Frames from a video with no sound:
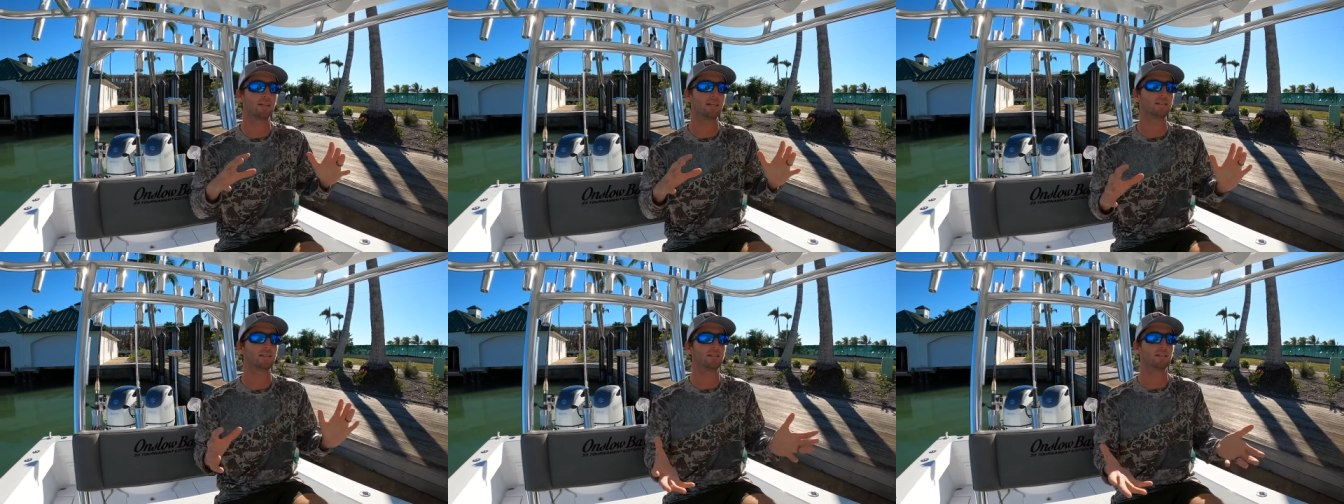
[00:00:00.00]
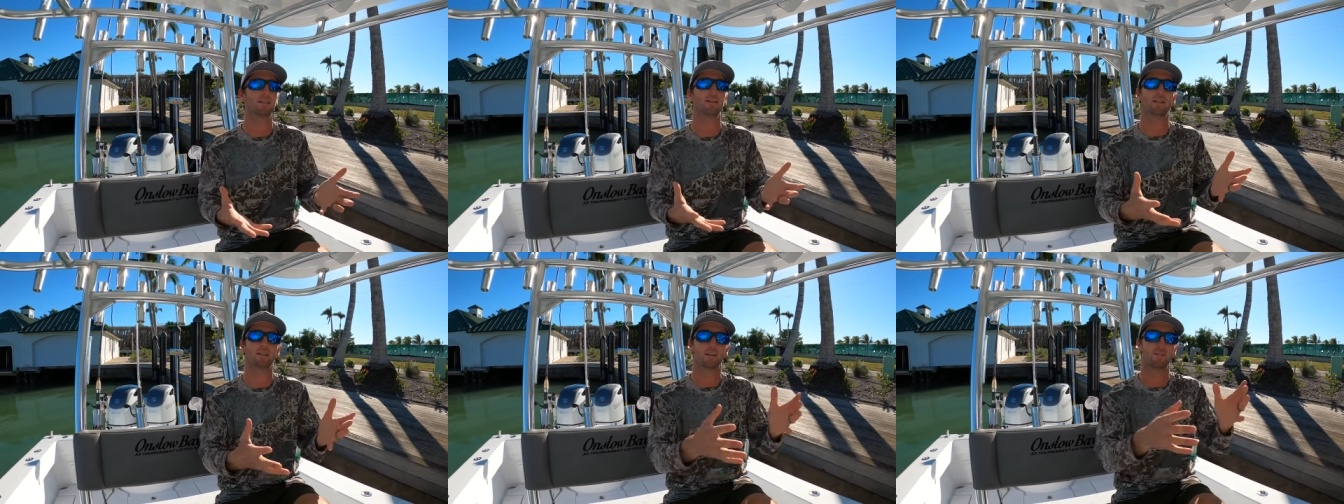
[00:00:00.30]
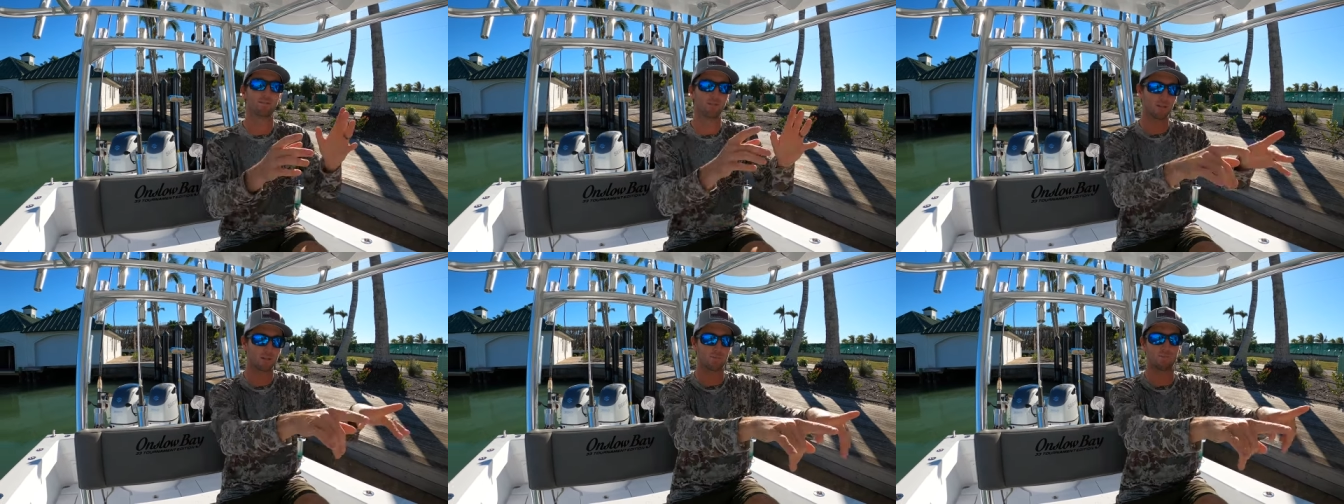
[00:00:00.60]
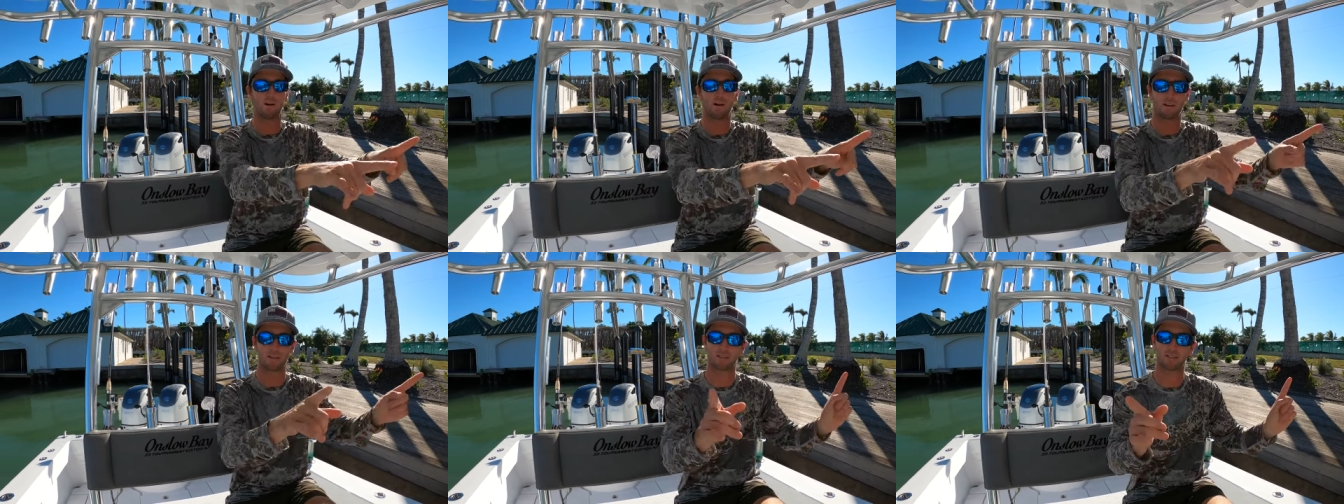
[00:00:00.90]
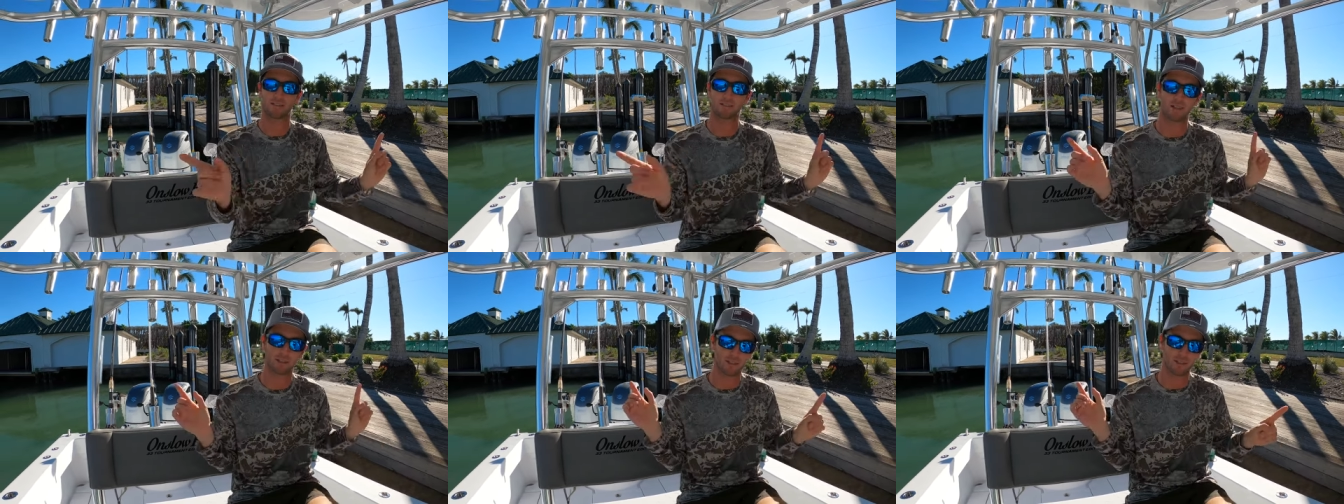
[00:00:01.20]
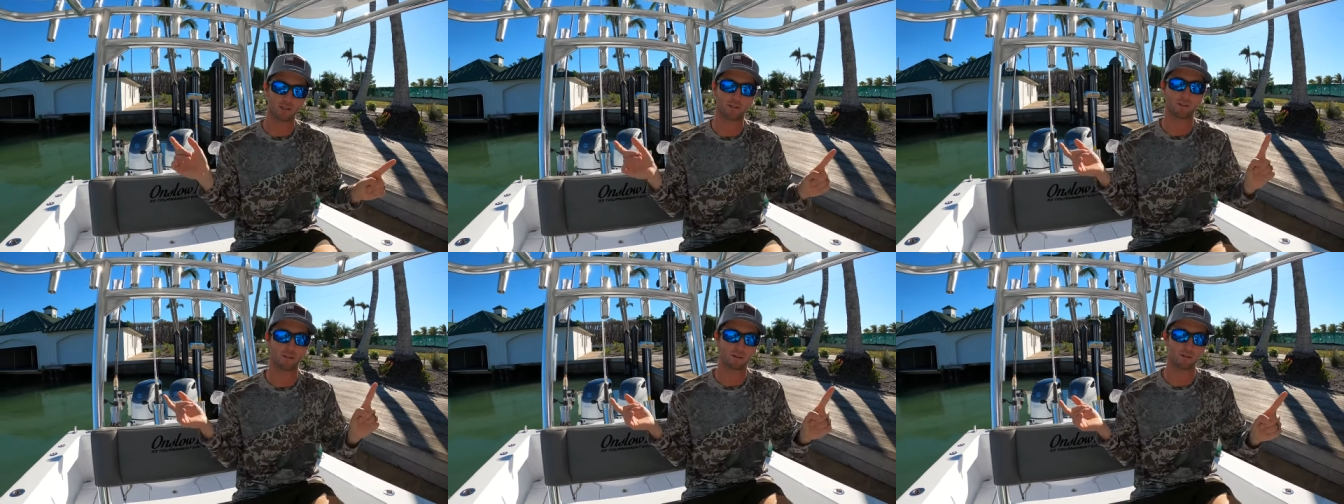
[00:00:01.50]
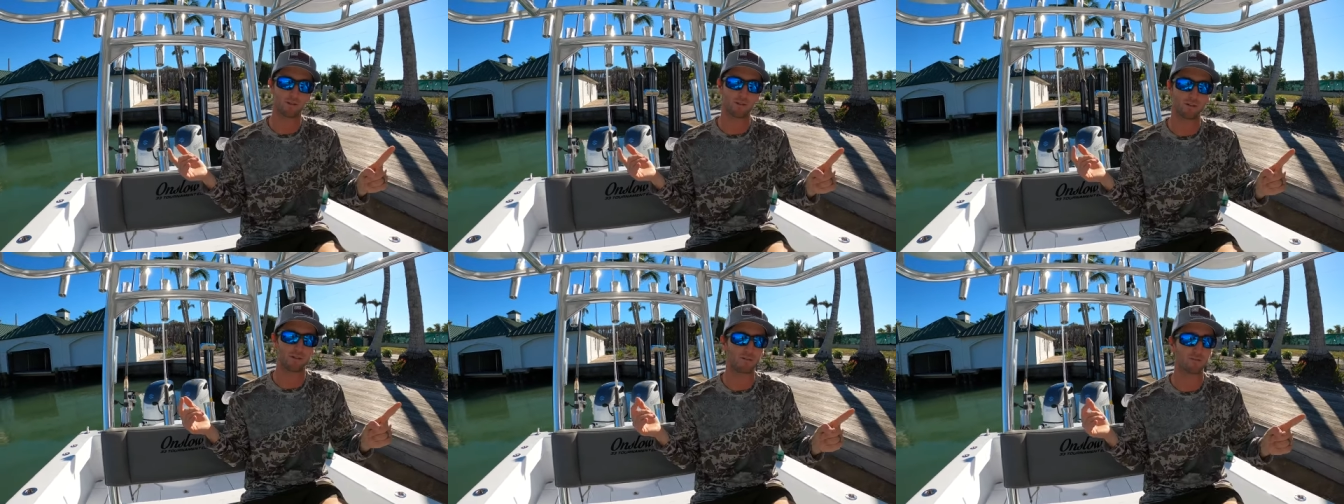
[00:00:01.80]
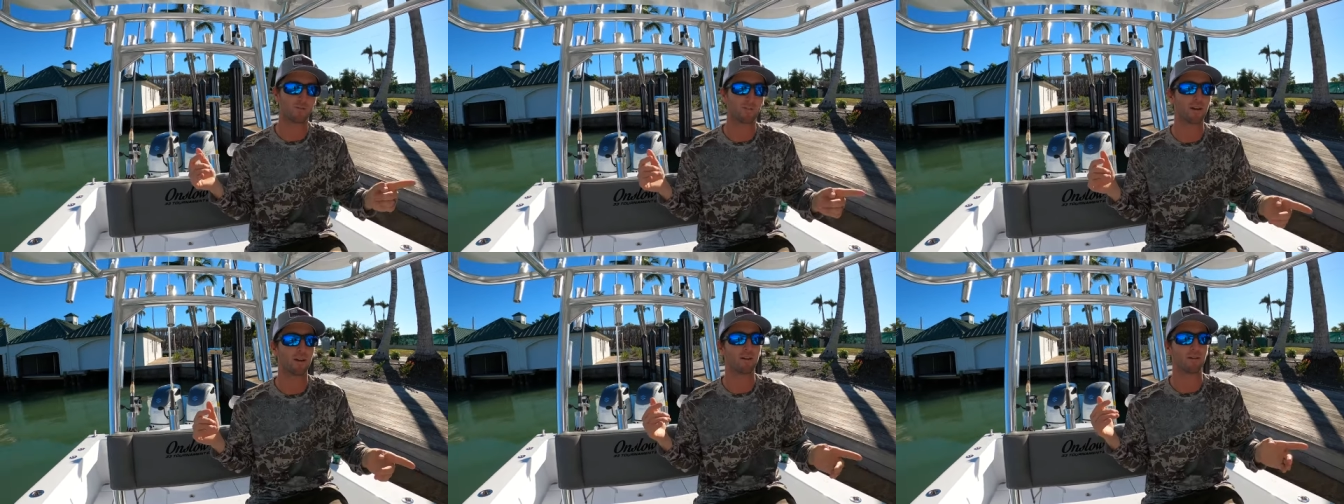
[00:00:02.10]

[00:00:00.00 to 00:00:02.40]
insulate their fish boxes like I showed you,